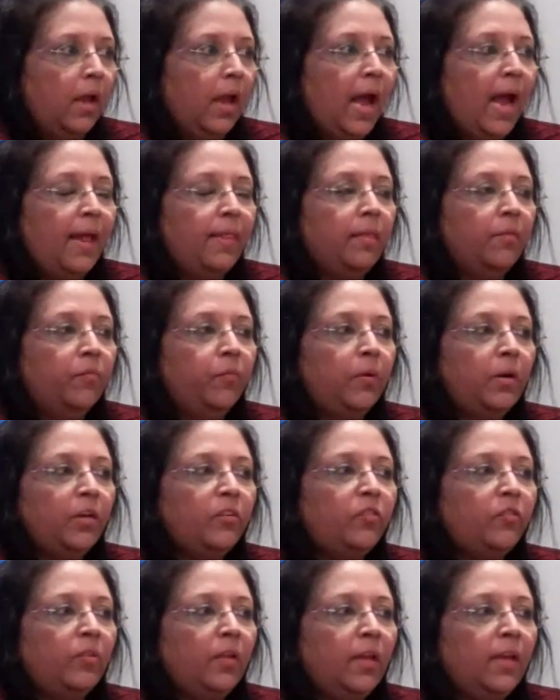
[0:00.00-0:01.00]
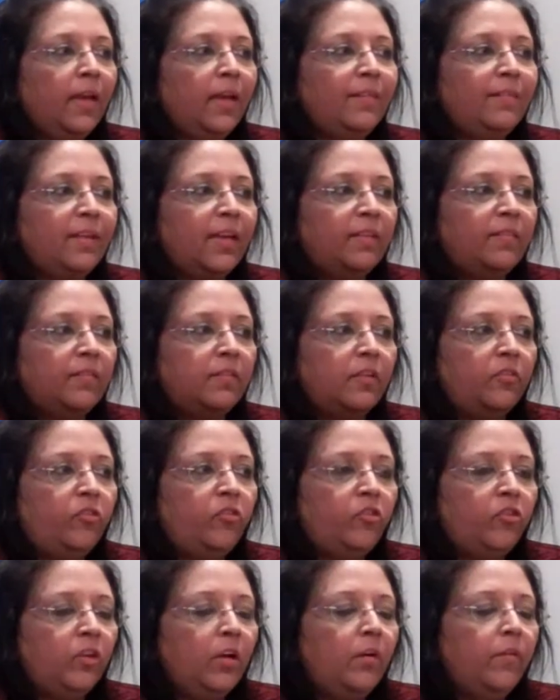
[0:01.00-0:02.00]
And the worst thing is it's the
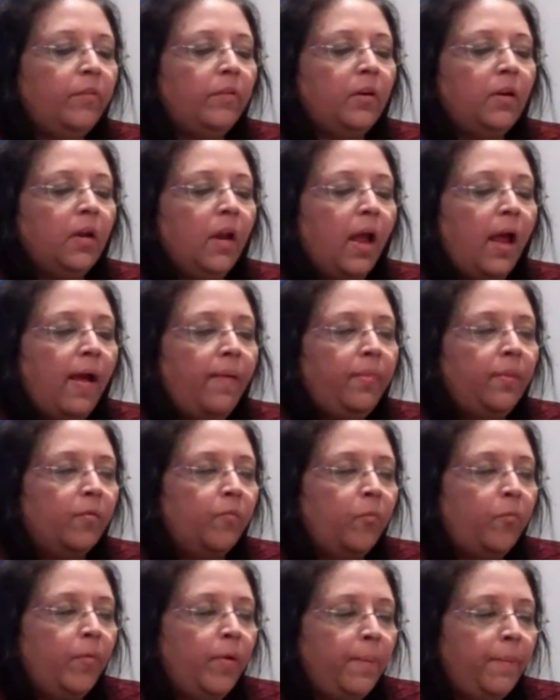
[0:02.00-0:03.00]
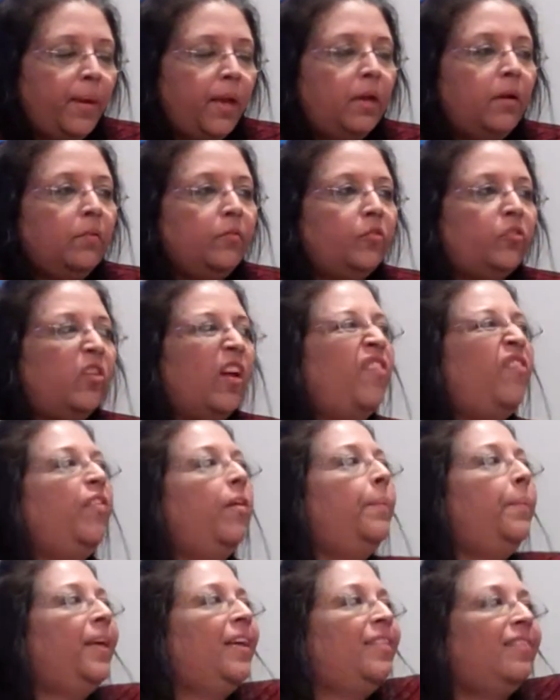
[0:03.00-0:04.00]
children and the women who suffer
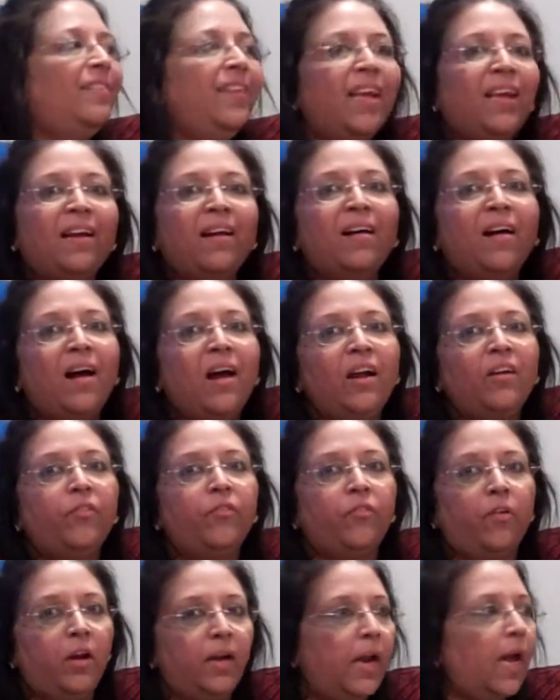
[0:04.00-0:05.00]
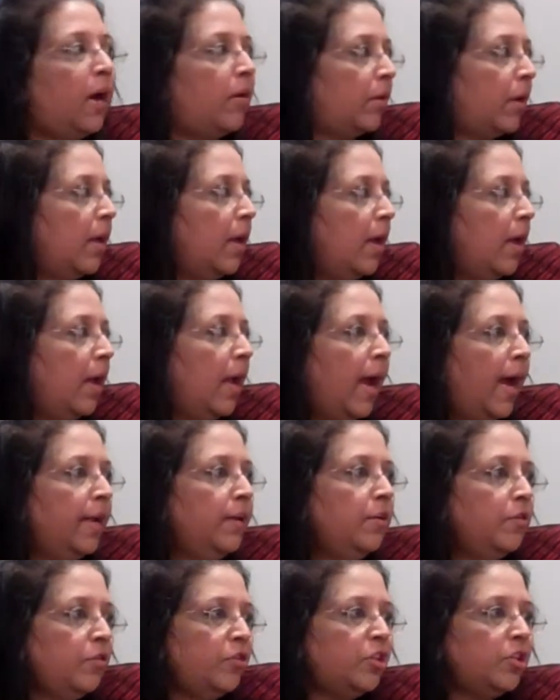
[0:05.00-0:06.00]
because they can't run out. And
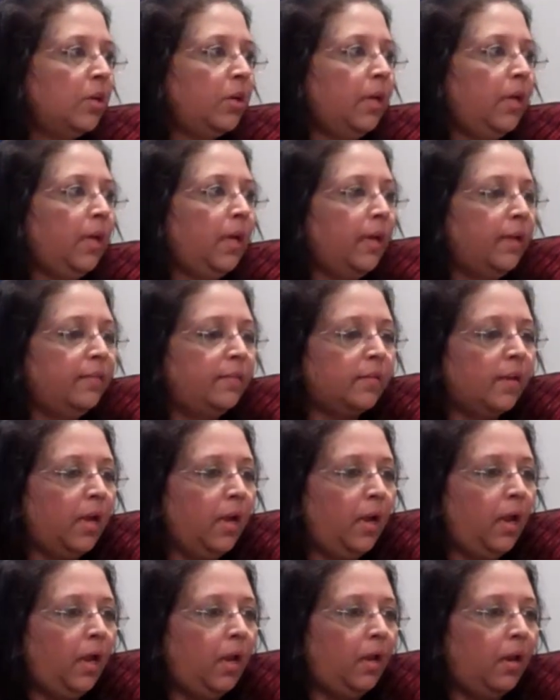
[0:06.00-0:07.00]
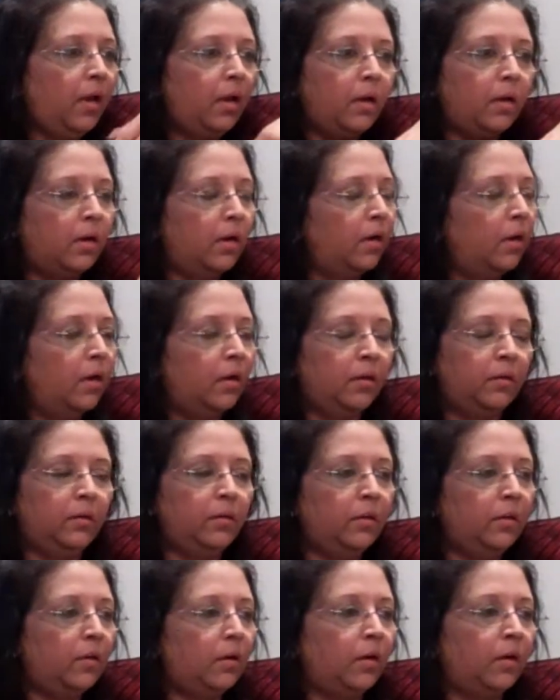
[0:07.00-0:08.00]
usually it's in
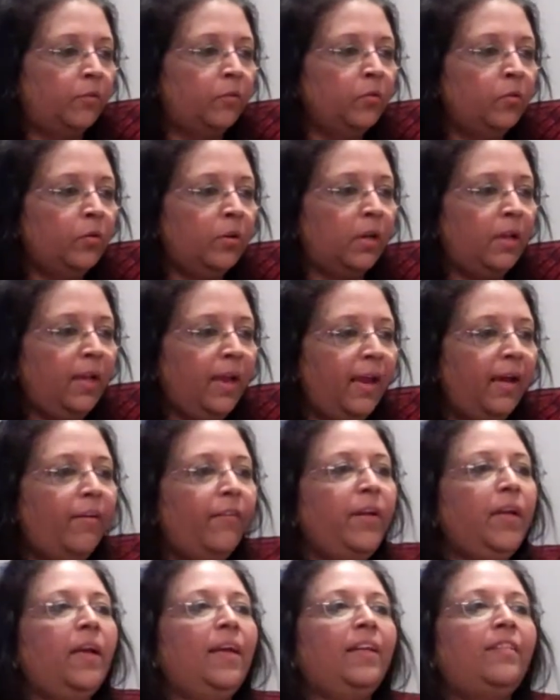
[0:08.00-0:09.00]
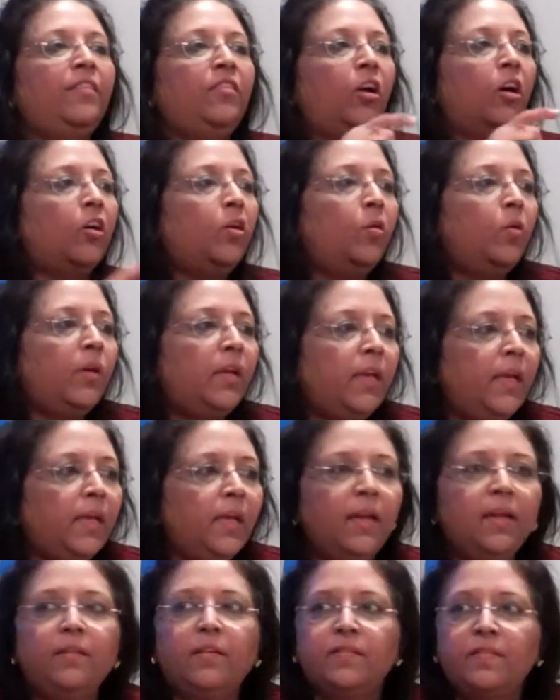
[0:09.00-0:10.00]
a rural area, it's you're cooking
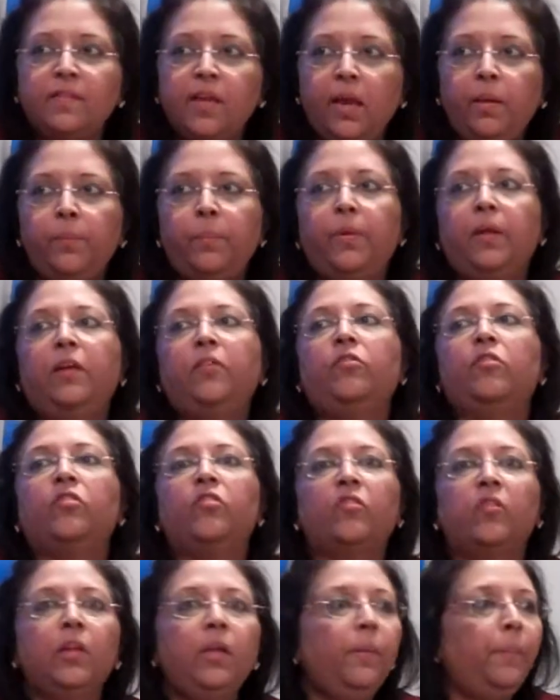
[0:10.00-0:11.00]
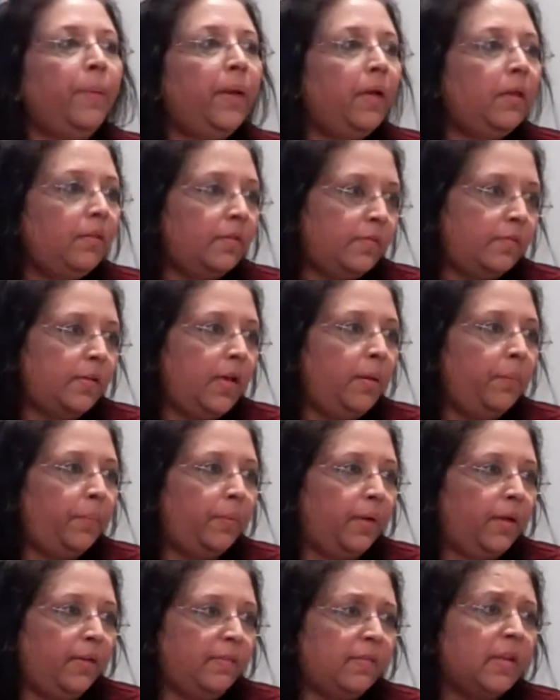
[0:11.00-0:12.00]
in the same place, you're sleeping in the same
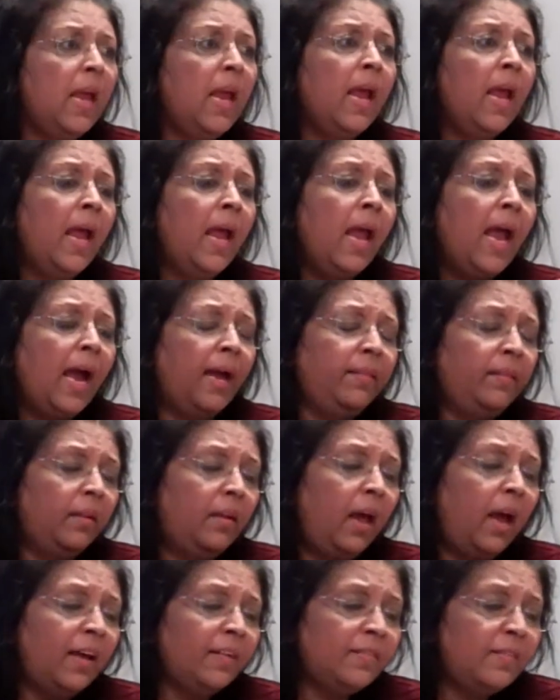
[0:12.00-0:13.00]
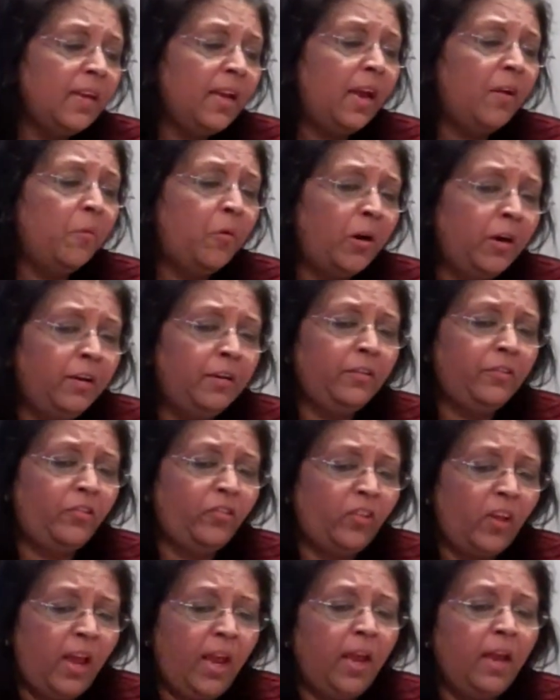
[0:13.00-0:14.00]
place. And the last thing I wanted to
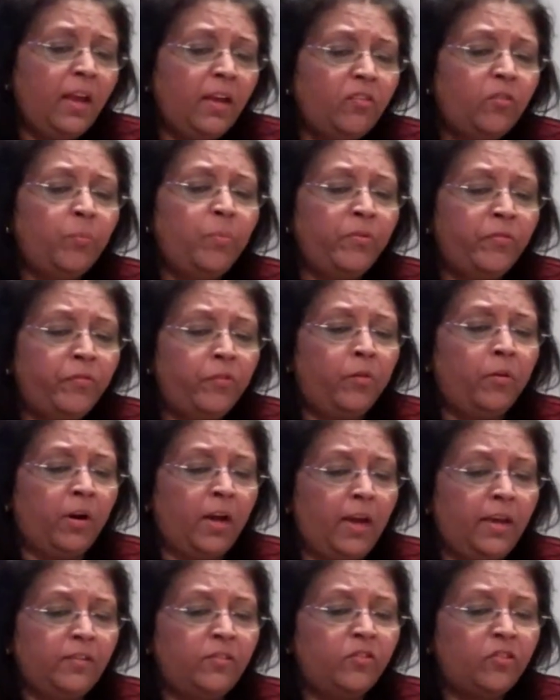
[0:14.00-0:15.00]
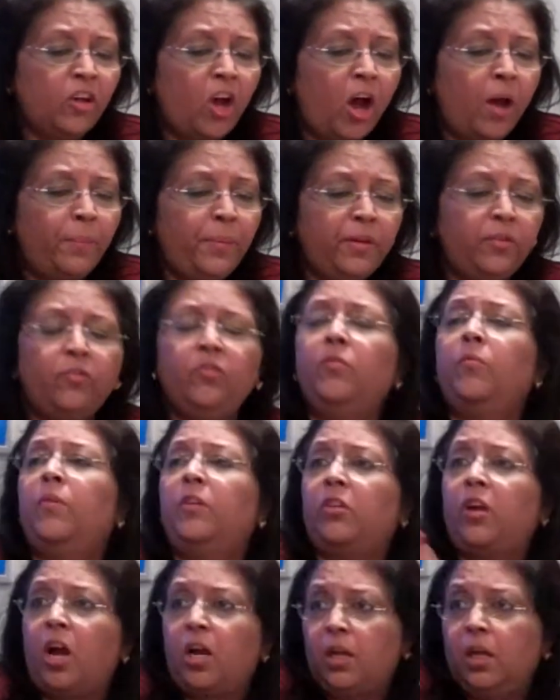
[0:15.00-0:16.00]
say is before I stop is you were
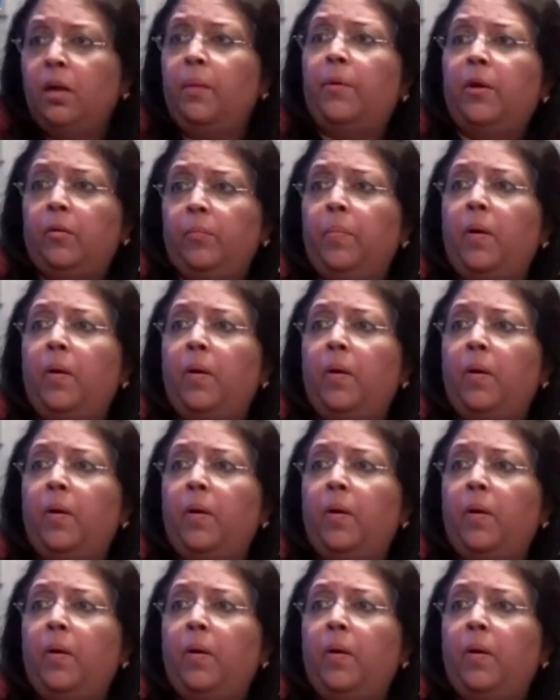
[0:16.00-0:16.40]
talking about